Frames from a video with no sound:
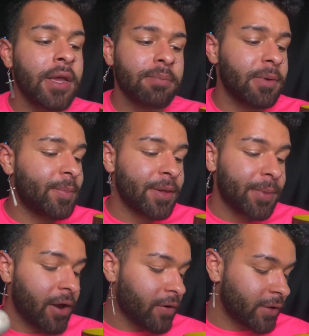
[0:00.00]
My pink
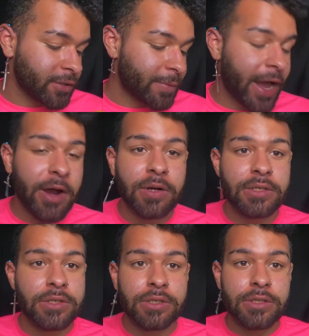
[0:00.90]
Power Ranger powers
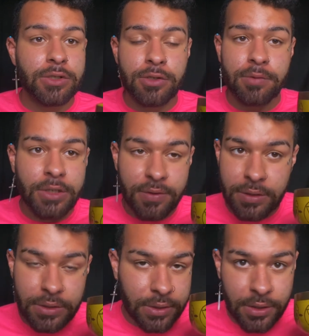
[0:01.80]
is just too much for
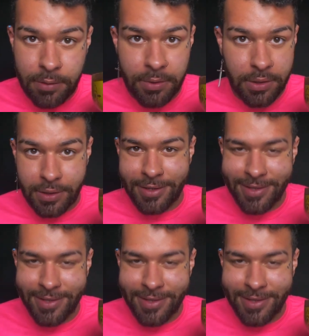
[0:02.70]
the singing bowl.